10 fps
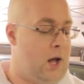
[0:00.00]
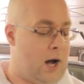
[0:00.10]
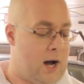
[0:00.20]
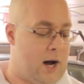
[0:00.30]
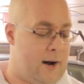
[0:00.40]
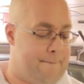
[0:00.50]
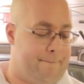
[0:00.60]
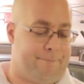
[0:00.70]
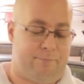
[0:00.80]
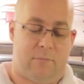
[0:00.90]

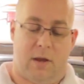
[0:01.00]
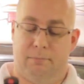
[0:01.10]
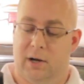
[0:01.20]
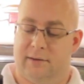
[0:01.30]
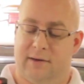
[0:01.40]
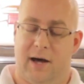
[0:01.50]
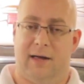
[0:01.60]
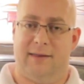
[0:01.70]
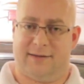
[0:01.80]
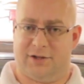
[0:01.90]
But
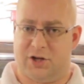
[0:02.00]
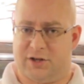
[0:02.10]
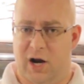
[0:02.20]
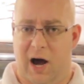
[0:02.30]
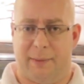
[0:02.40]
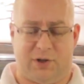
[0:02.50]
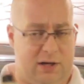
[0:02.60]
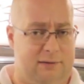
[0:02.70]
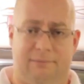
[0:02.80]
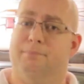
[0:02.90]
this is just an
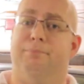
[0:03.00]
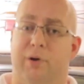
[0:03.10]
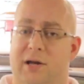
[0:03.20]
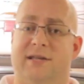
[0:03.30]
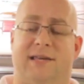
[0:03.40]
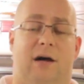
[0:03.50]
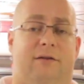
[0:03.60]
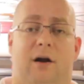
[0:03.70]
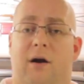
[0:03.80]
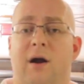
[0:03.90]
option, putting this out
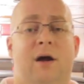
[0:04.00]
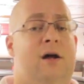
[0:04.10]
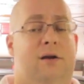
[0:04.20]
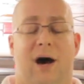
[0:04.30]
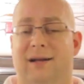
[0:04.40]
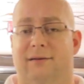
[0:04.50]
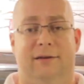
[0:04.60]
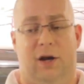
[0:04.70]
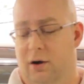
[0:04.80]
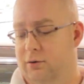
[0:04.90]
there, not,
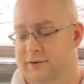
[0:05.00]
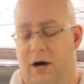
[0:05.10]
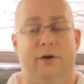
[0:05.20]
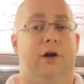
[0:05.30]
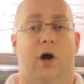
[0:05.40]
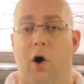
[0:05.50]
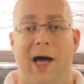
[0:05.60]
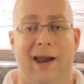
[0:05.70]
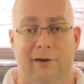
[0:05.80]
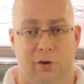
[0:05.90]
you know, telling you to go
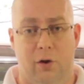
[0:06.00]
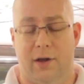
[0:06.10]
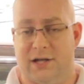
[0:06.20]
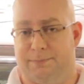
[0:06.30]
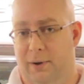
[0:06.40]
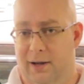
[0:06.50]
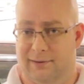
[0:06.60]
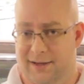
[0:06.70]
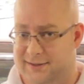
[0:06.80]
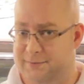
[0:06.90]
ahead and do this, but
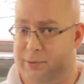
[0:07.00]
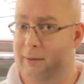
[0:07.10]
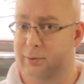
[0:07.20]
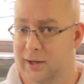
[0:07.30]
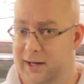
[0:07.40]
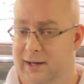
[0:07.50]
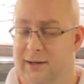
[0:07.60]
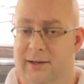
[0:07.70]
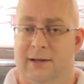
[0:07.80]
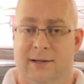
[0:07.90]
this is
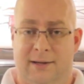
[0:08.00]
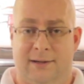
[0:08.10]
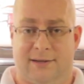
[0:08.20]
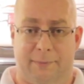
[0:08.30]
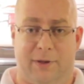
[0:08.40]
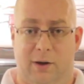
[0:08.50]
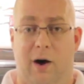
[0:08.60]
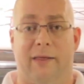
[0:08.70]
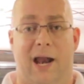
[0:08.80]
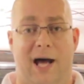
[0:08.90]
probably something
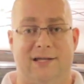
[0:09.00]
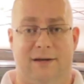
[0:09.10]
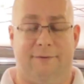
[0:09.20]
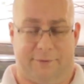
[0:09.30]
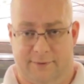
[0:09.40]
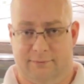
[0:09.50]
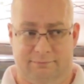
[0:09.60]
on the lines of